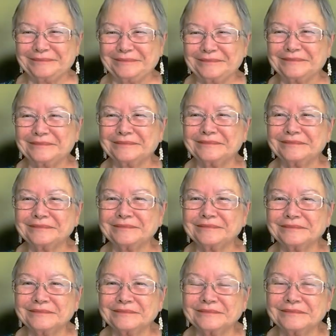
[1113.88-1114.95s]

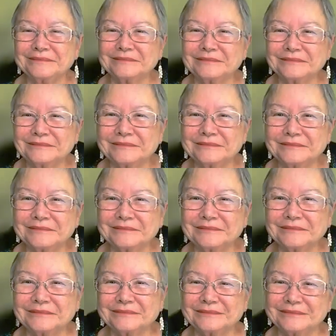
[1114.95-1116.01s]

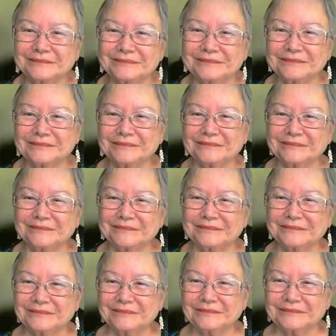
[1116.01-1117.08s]

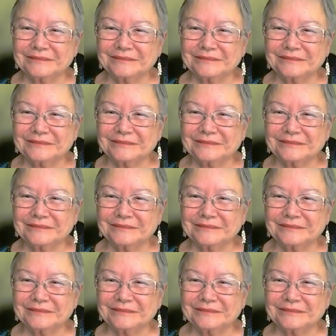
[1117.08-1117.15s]
The person shown says nothing.